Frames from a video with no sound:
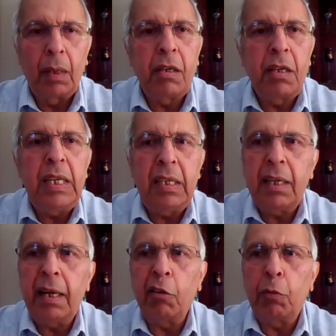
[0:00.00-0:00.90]
the
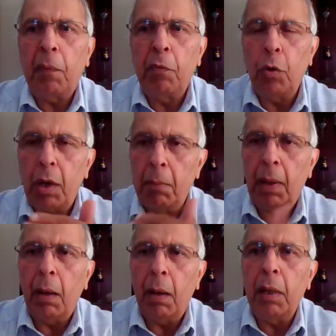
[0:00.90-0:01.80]
details before
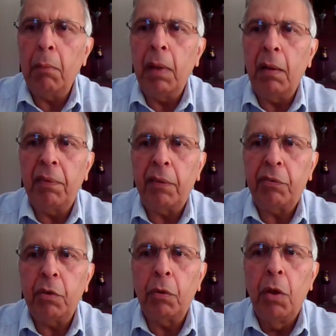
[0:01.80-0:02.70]
coming up with a
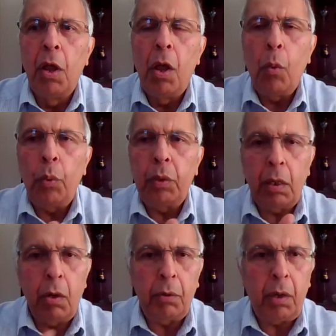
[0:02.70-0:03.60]
manifesto. We
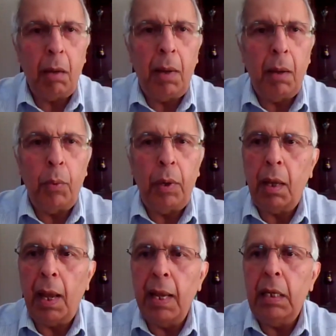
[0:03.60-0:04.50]
did not come up
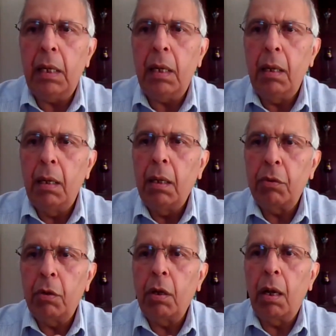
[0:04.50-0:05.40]
with any
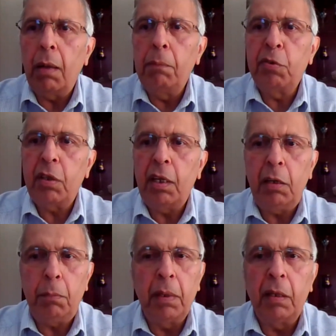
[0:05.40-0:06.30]
sort of glib
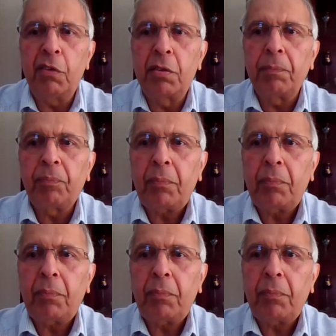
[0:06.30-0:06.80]
statements,